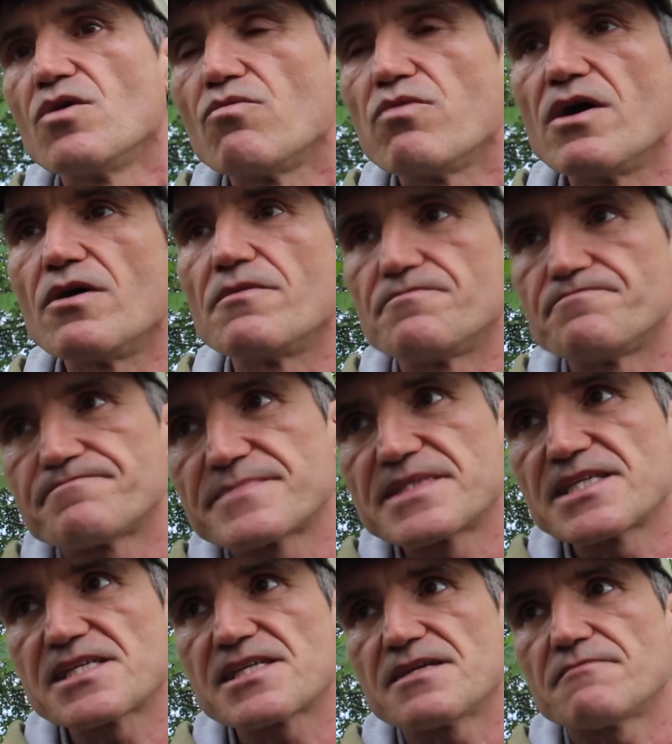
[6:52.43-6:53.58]
Well,
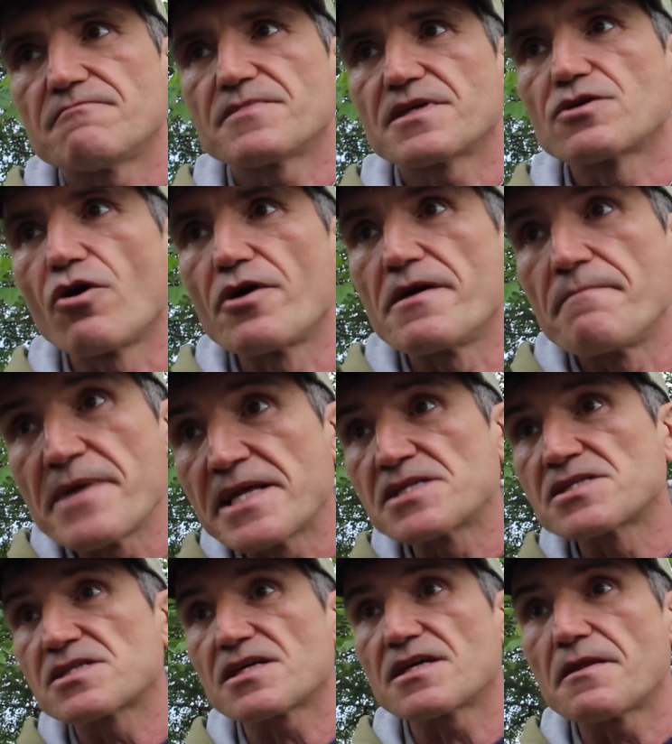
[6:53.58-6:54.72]
the goyim
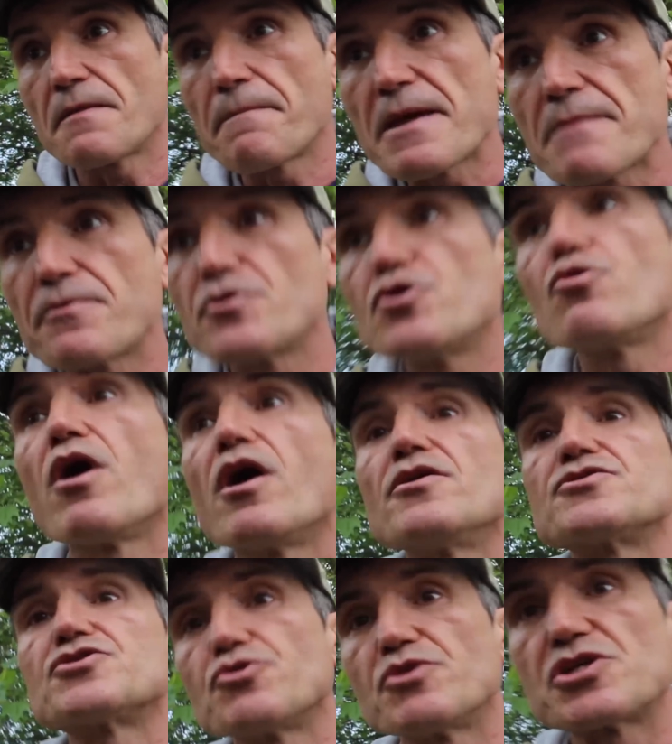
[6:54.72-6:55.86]
means the people who
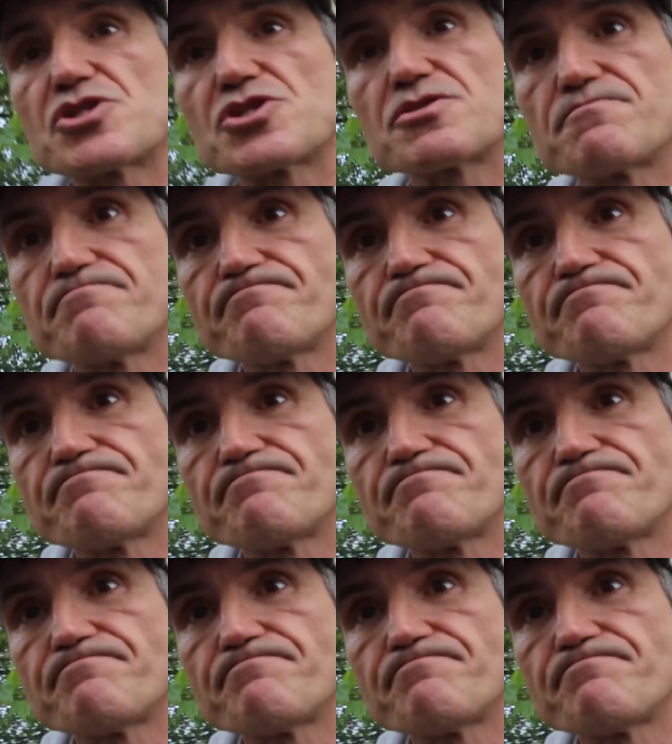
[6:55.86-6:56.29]
aren't Jewish.